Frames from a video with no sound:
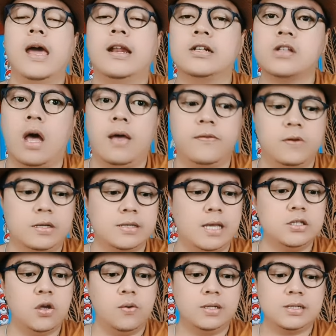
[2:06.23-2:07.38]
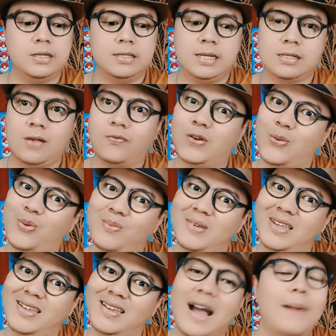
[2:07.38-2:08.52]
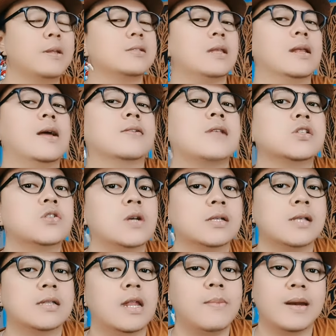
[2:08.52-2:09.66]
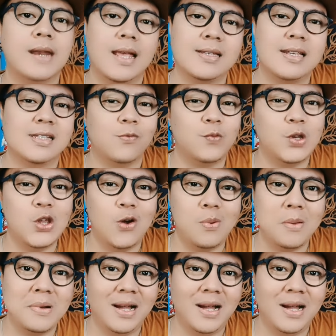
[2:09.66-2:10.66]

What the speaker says: And also, I hope you guys enjoy watching this video from me. I'm gonna signing out. As you guys are in my next video. Bye